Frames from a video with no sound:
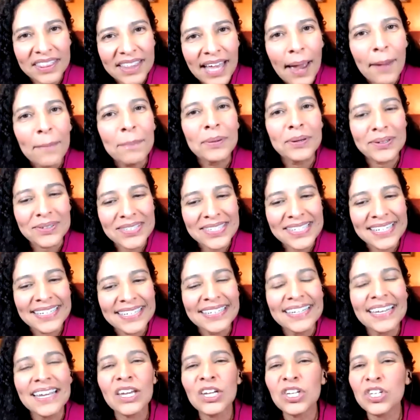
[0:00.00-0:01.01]
that
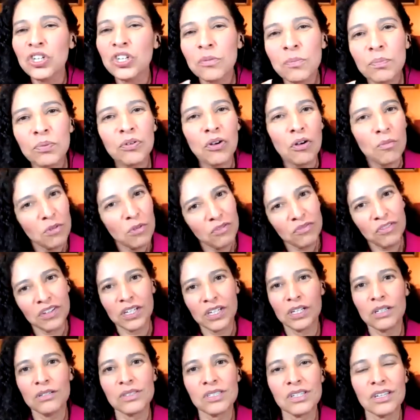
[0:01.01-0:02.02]
person, your promo
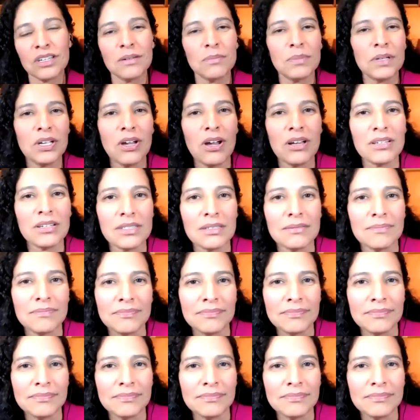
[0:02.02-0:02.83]
video is going to be awesome.